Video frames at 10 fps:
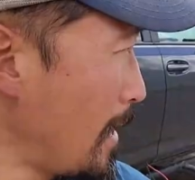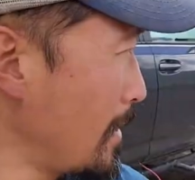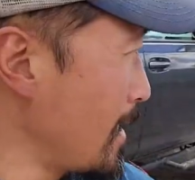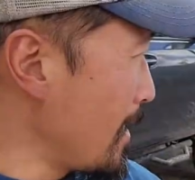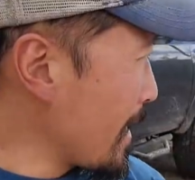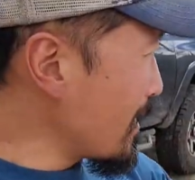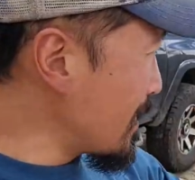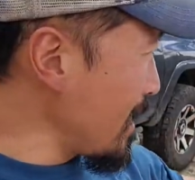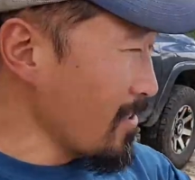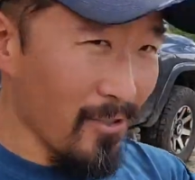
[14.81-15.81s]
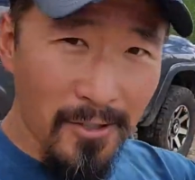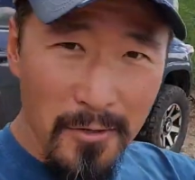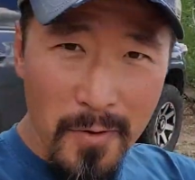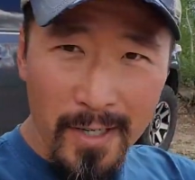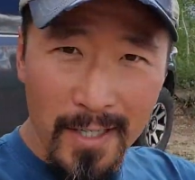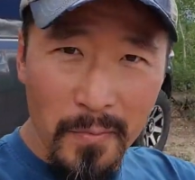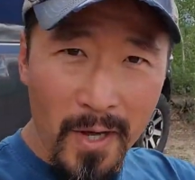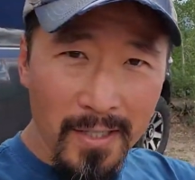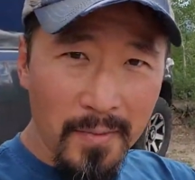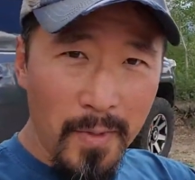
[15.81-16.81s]
And uh, I could see the little one as
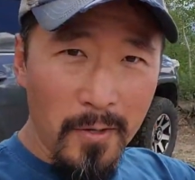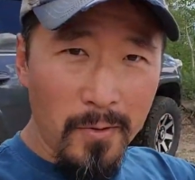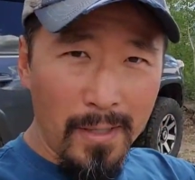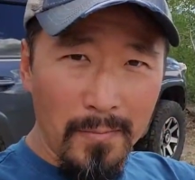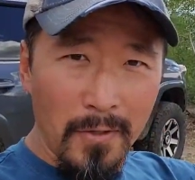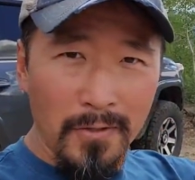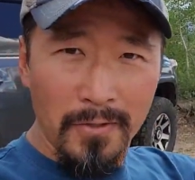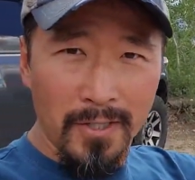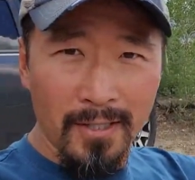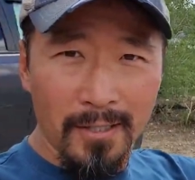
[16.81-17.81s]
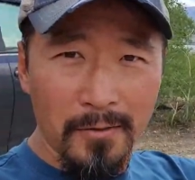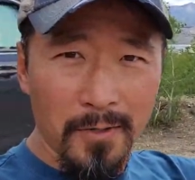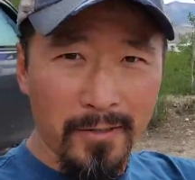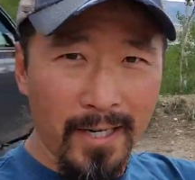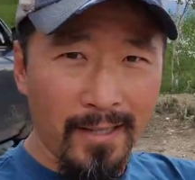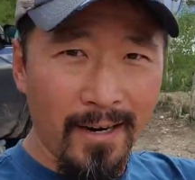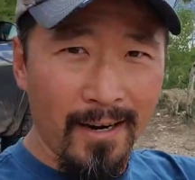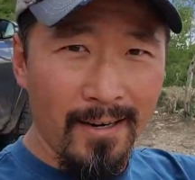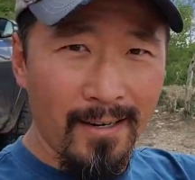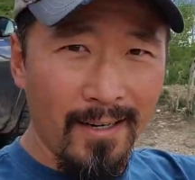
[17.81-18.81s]
well as the big one. I'm closer to the little one right
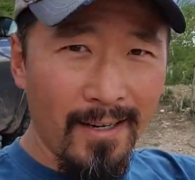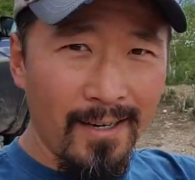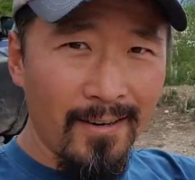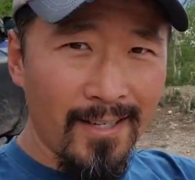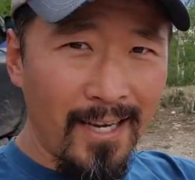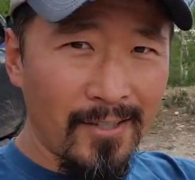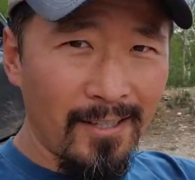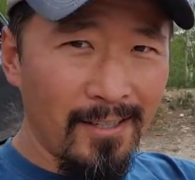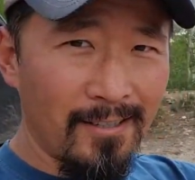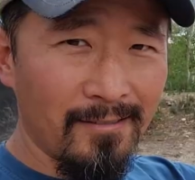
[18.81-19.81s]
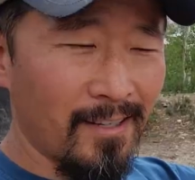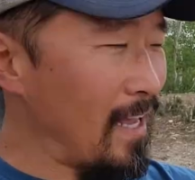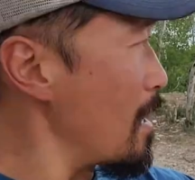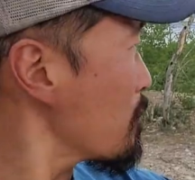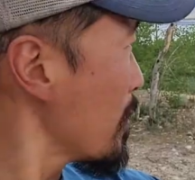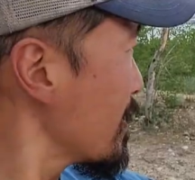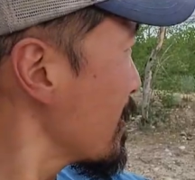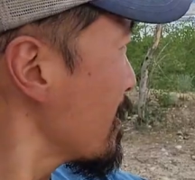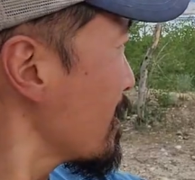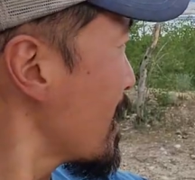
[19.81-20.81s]
there. There's actually a little gap
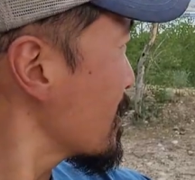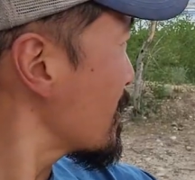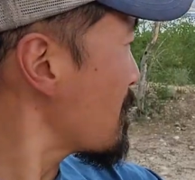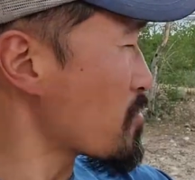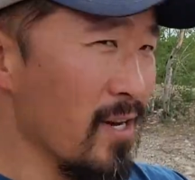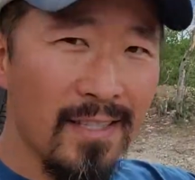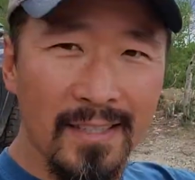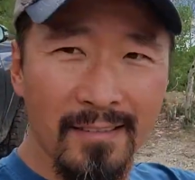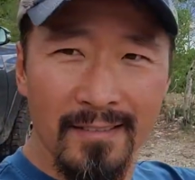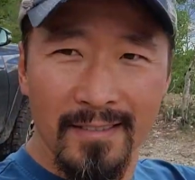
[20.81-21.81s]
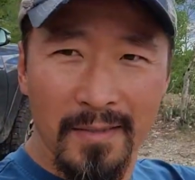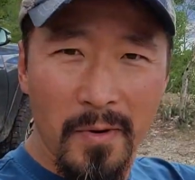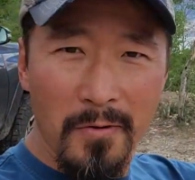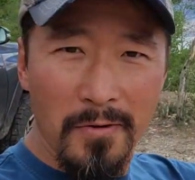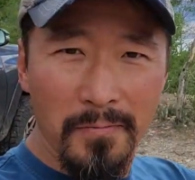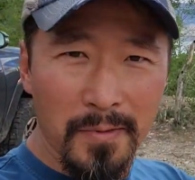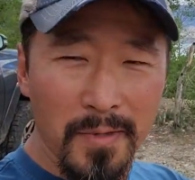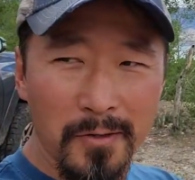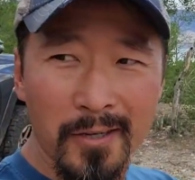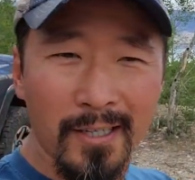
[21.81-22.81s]
right there that separates the small one from
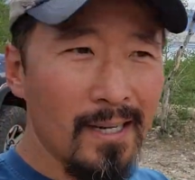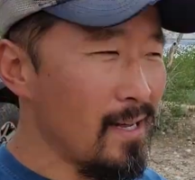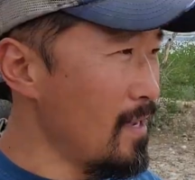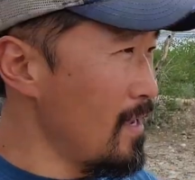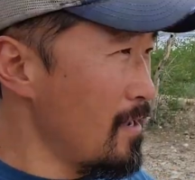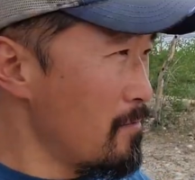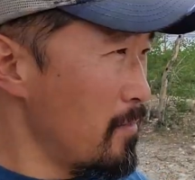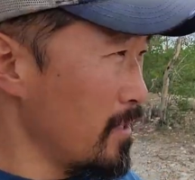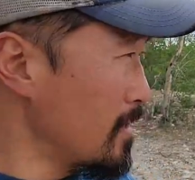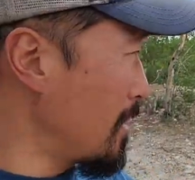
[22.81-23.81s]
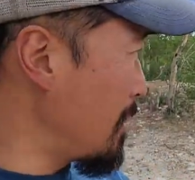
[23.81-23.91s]
the big one. But